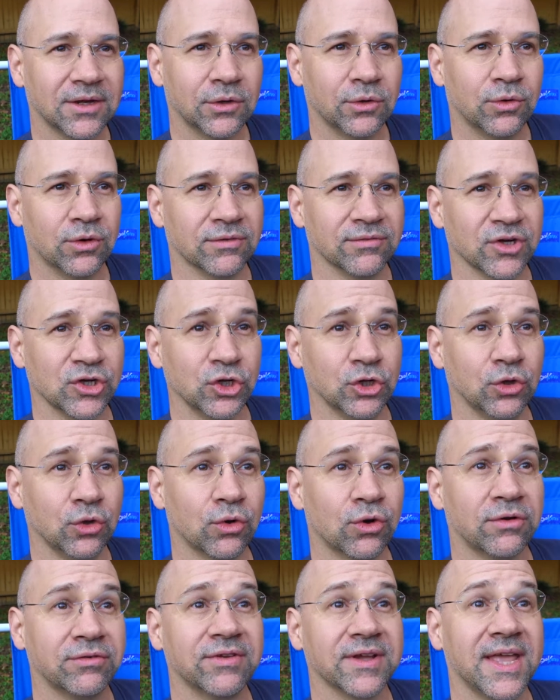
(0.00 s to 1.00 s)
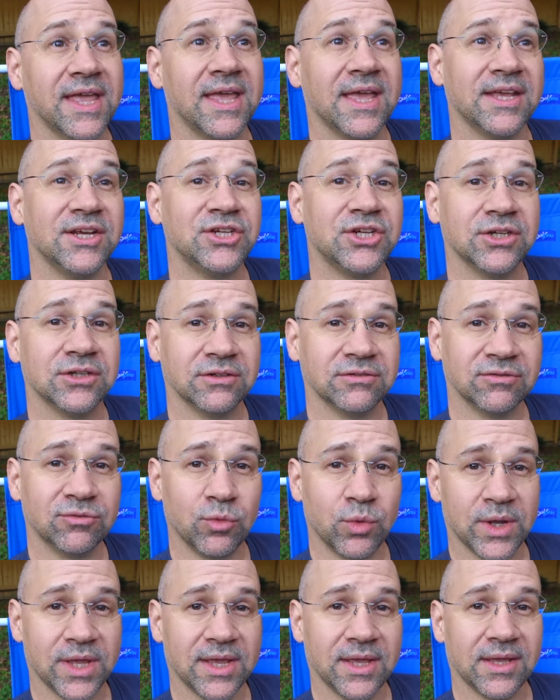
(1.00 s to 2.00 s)
or of a glorification
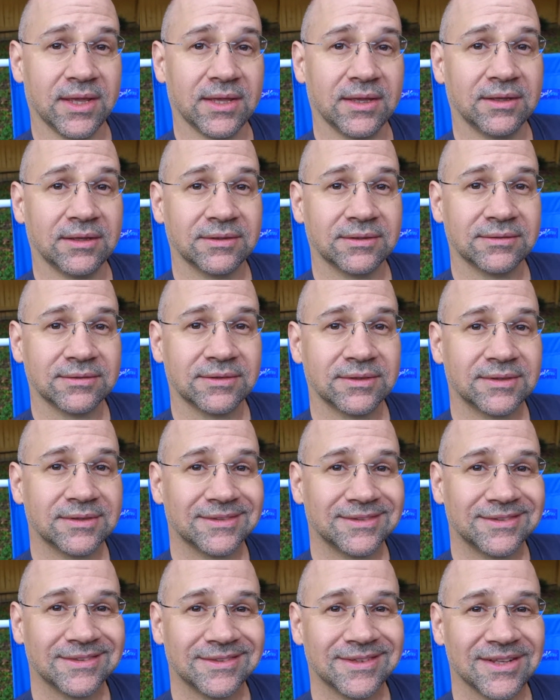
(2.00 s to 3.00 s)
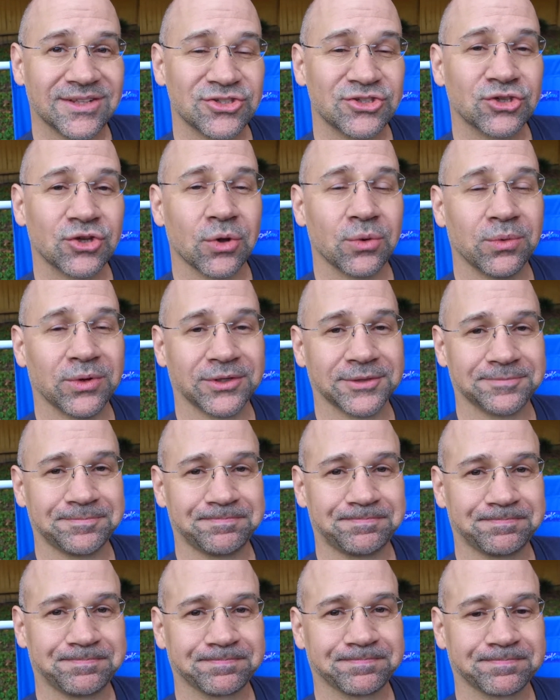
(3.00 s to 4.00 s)
of we, and so on,
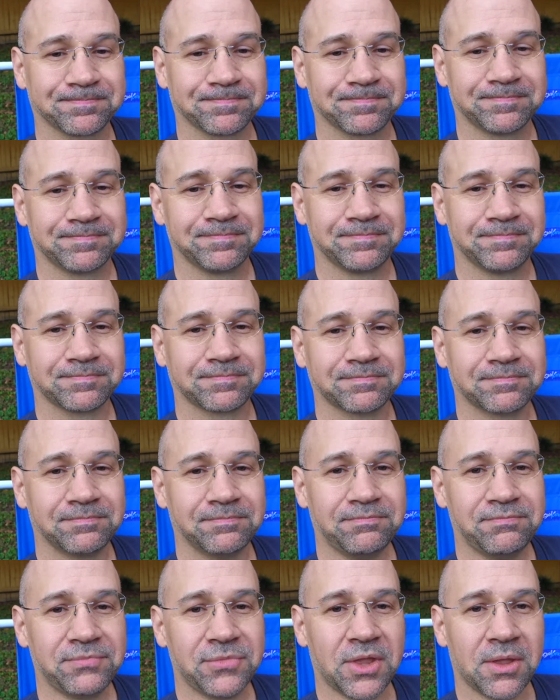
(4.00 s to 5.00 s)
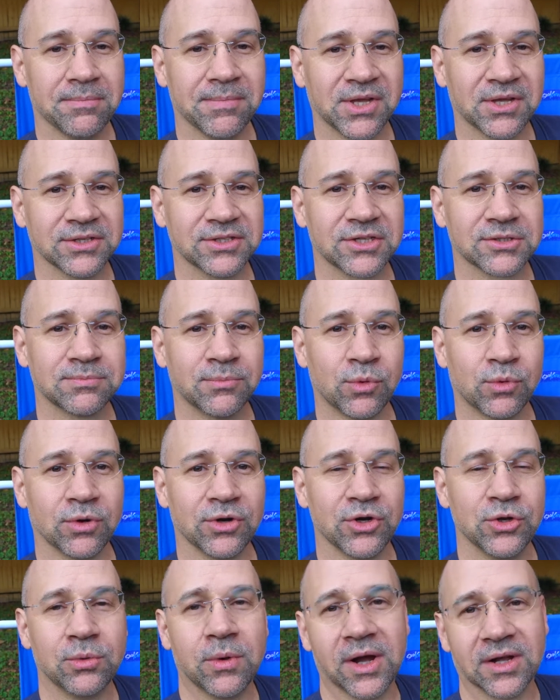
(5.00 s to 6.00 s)
because it's more
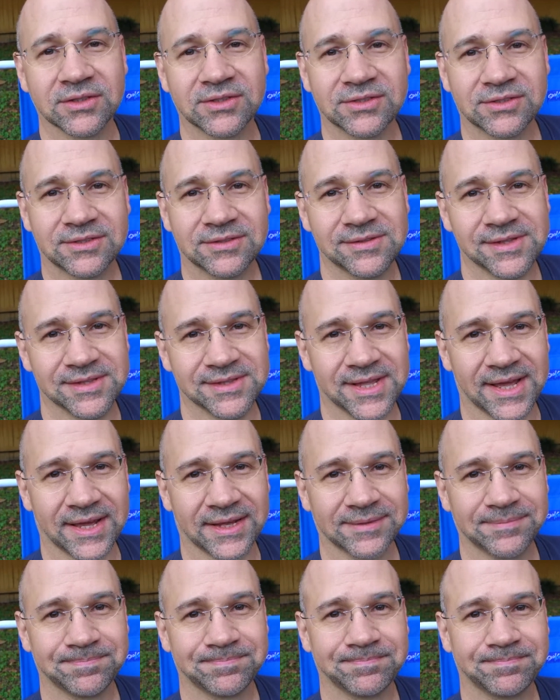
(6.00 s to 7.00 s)
nuanced than that.